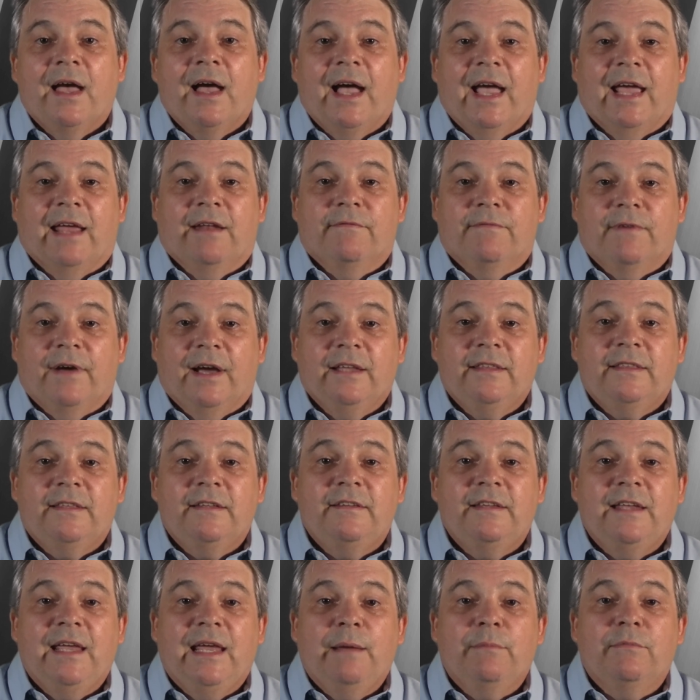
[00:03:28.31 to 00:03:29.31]
I invite the
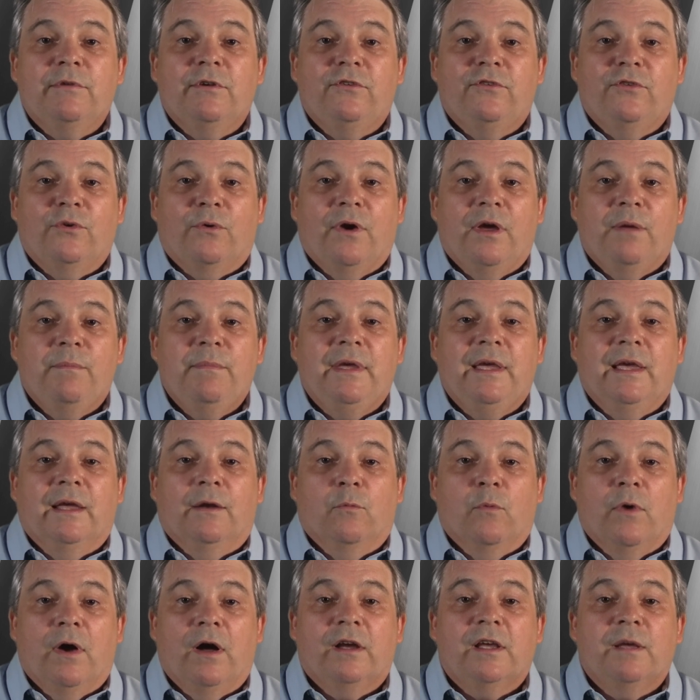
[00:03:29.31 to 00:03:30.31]
team to join me
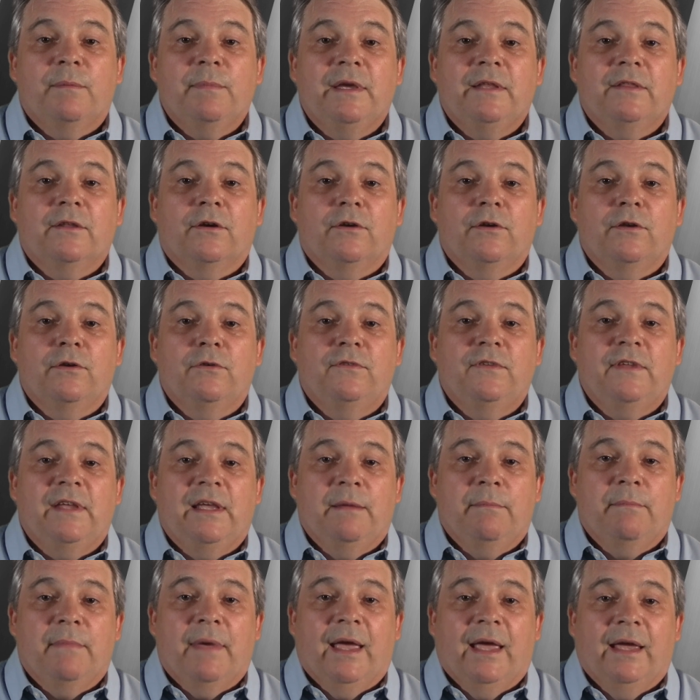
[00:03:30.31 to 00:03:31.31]
in welcoming their new
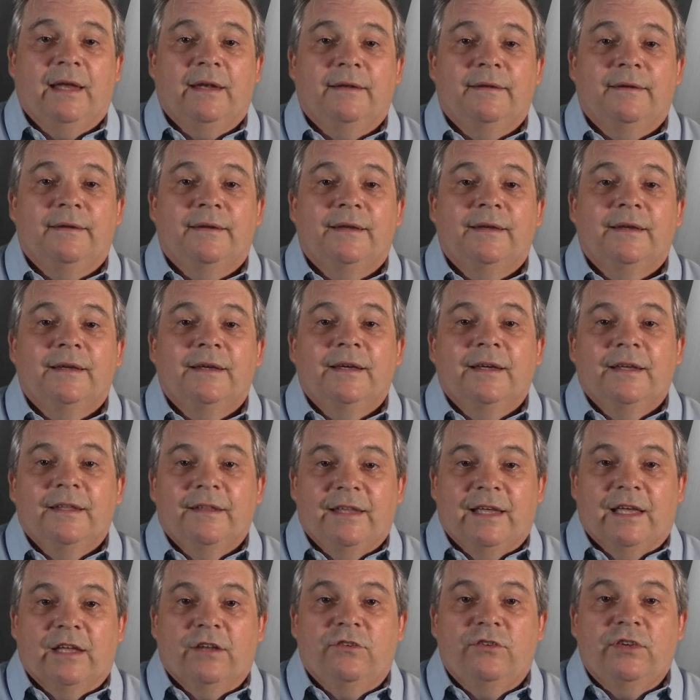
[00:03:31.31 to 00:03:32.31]
teammate.
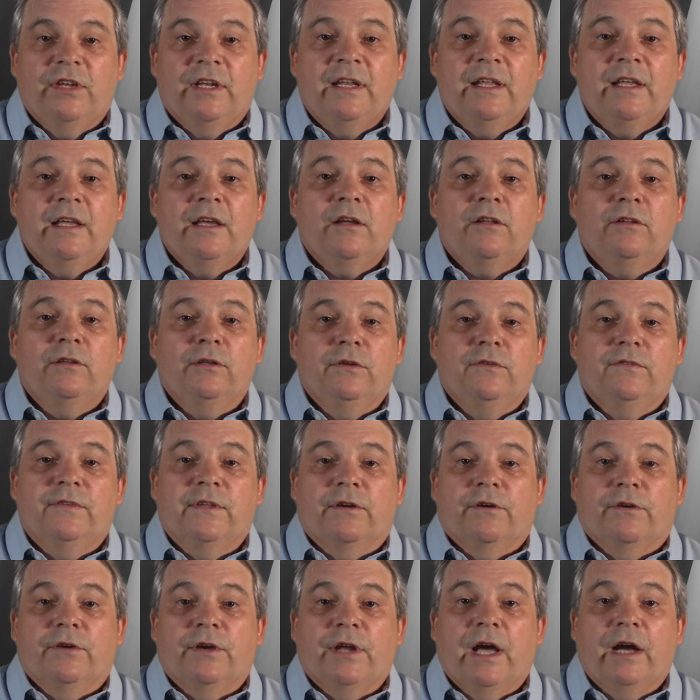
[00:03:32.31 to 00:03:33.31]
The agenda includes
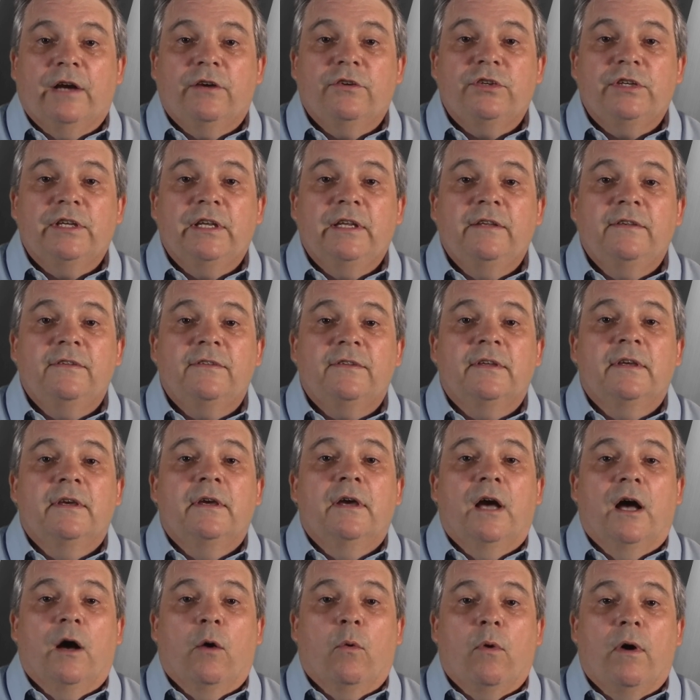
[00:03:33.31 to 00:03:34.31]
introductions,
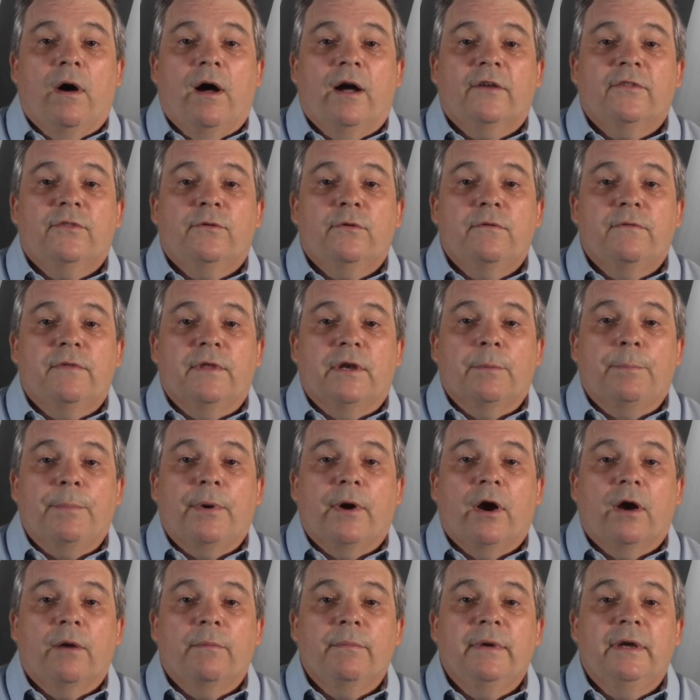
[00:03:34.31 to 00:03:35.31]
a walkthrough of the
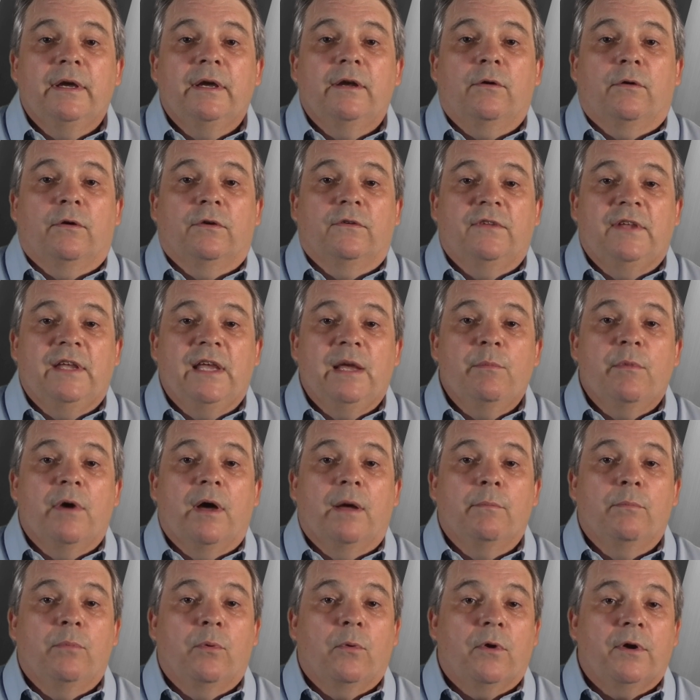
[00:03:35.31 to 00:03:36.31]
department or team
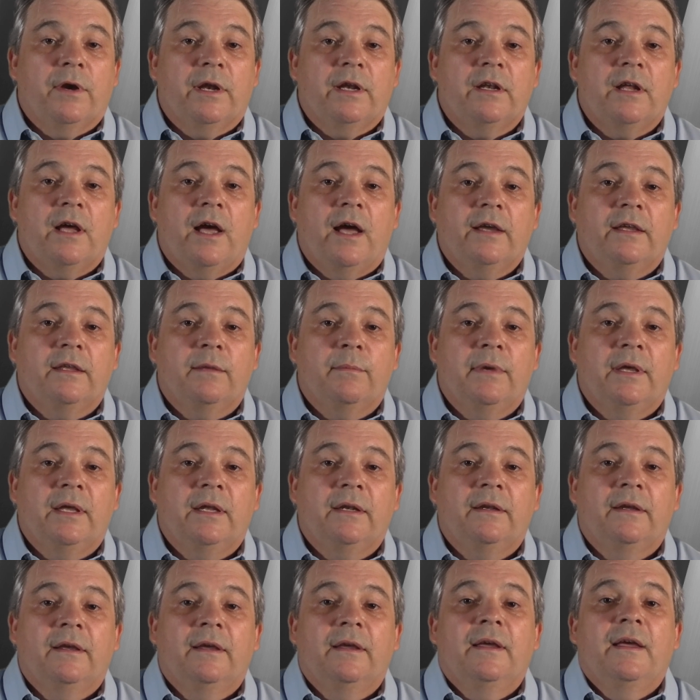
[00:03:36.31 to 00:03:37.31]
onboarding
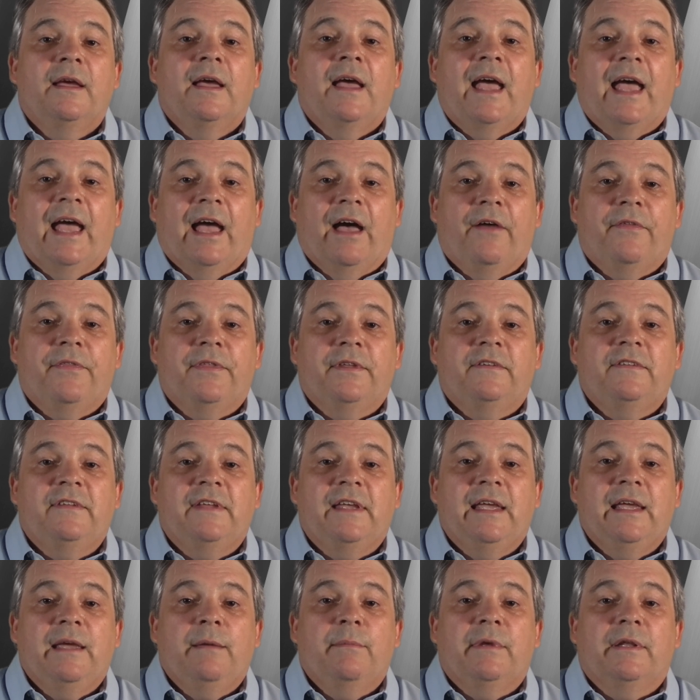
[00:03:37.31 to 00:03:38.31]
document, how the
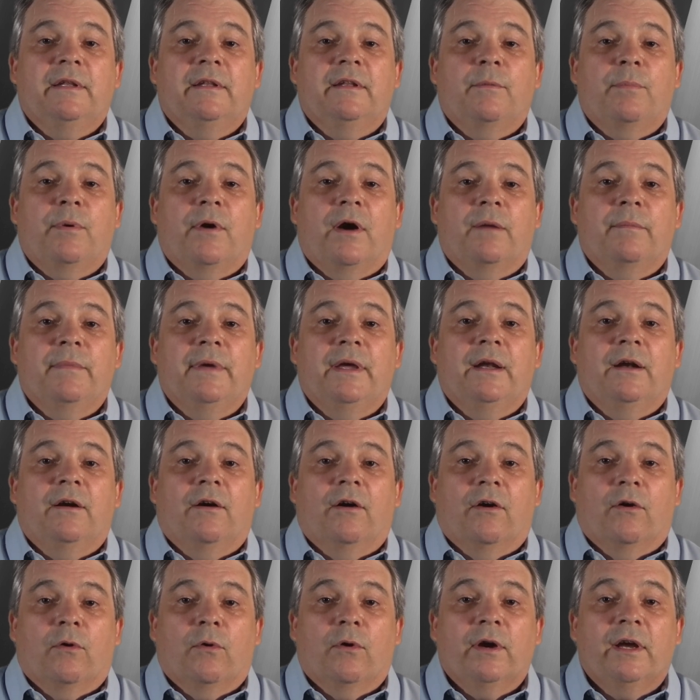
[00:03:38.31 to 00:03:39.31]
team and the department
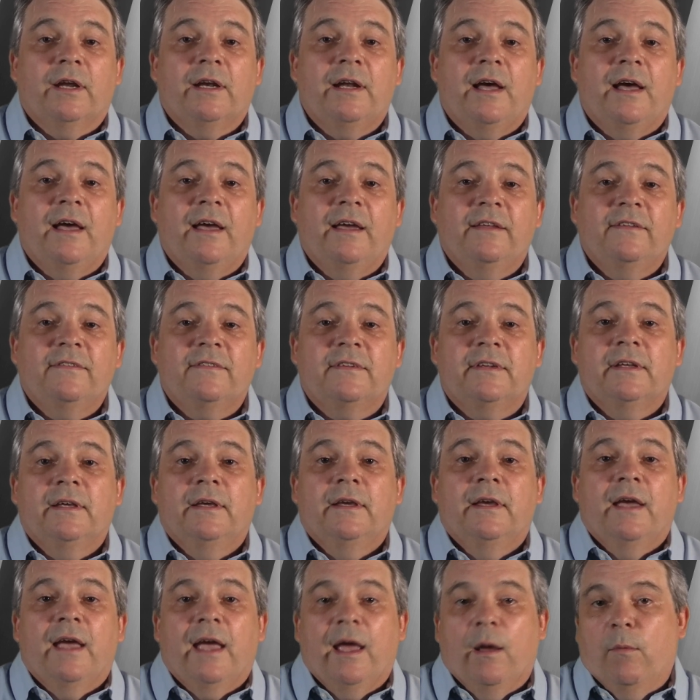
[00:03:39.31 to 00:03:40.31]
are organized,
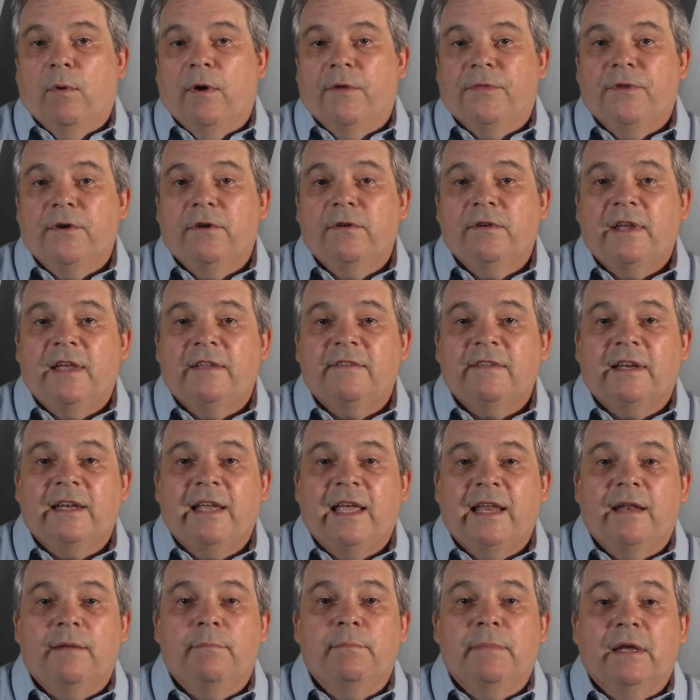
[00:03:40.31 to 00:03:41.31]
and what their
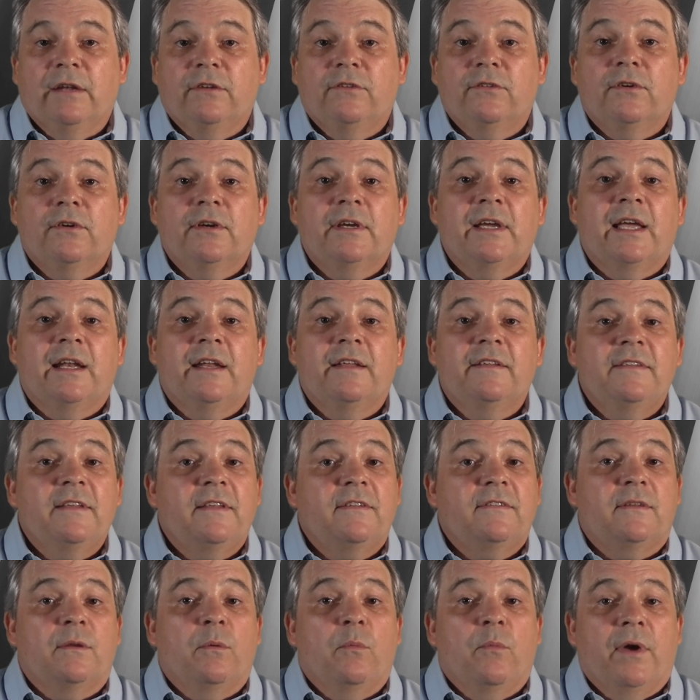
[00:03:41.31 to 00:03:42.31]
designated mentor can
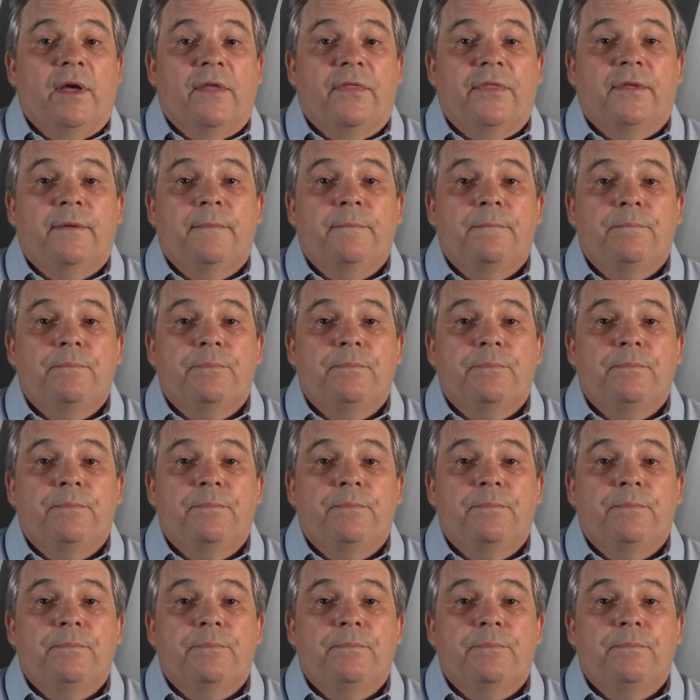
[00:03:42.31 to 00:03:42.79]
assist them with.